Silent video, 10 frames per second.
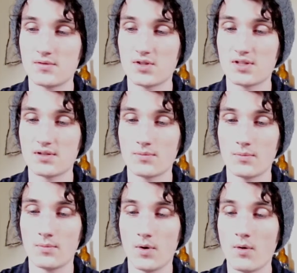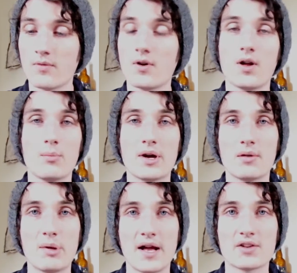just overall a better
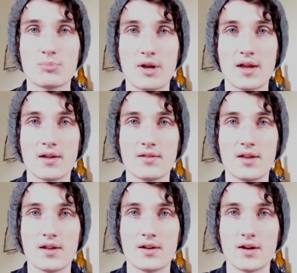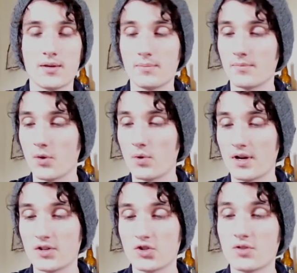patchbay than the one
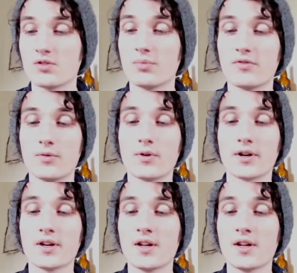I showed you before.